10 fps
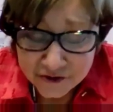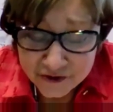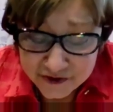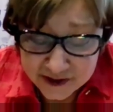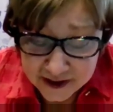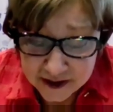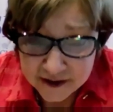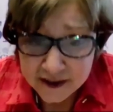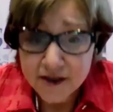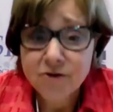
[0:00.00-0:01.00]
You're sitting
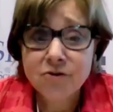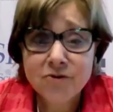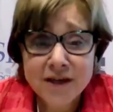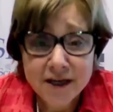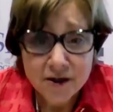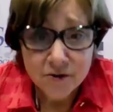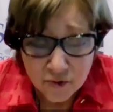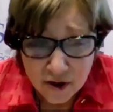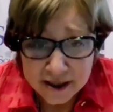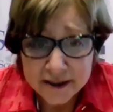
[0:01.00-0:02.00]
there, you can't
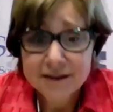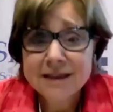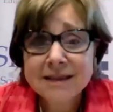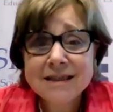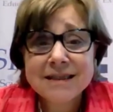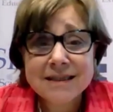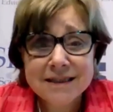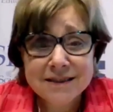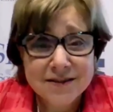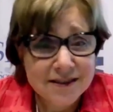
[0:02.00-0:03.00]
write.
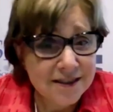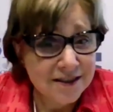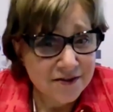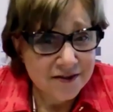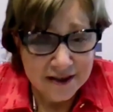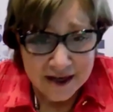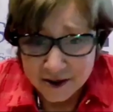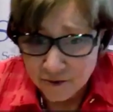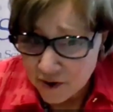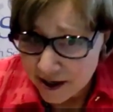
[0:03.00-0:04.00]
It's, it's
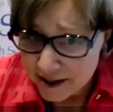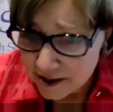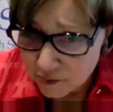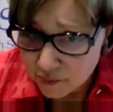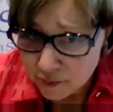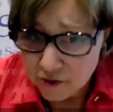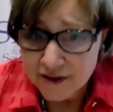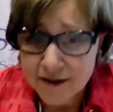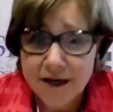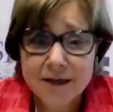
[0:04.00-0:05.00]
like writing a
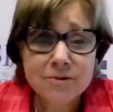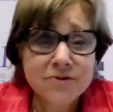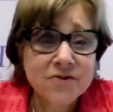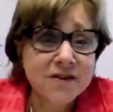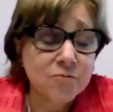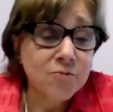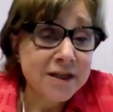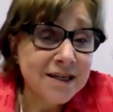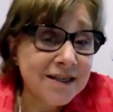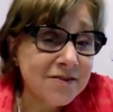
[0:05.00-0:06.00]
book. I will sit
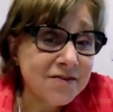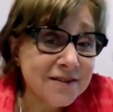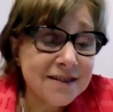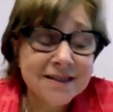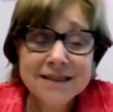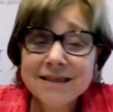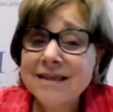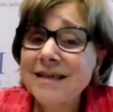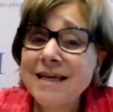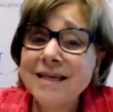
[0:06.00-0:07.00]
weekends,
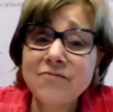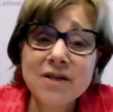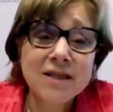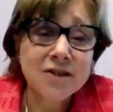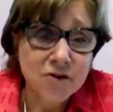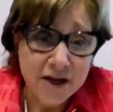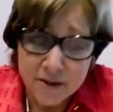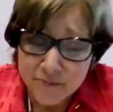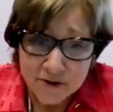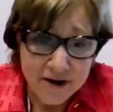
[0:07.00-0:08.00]
can't even get a
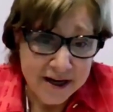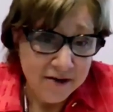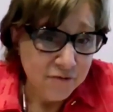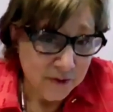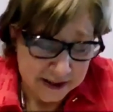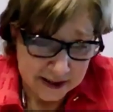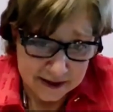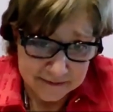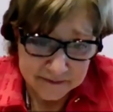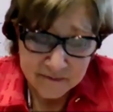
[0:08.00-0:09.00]
chapter halfway
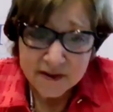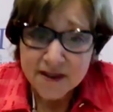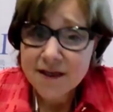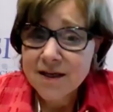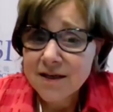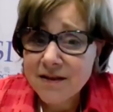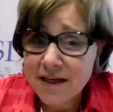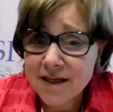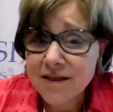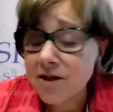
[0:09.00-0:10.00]
done.
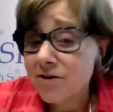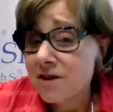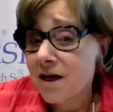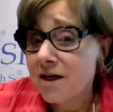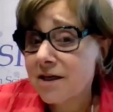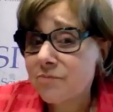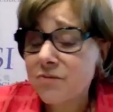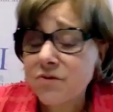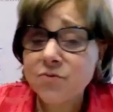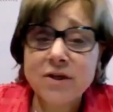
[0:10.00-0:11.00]
Then there are
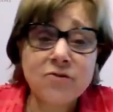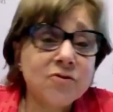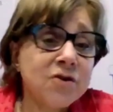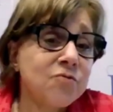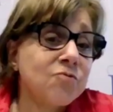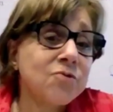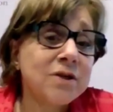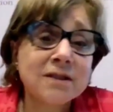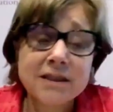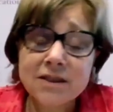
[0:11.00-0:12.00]
times when you can
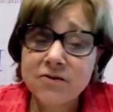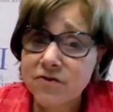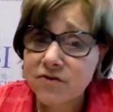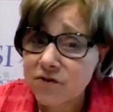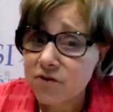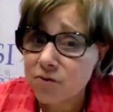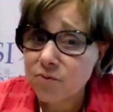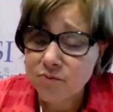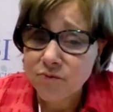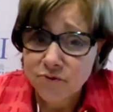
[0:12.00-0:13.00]
really
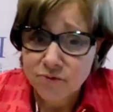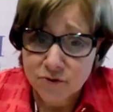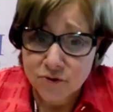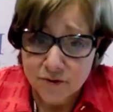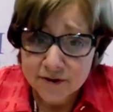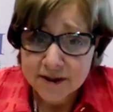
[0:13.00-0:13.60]
zoom through.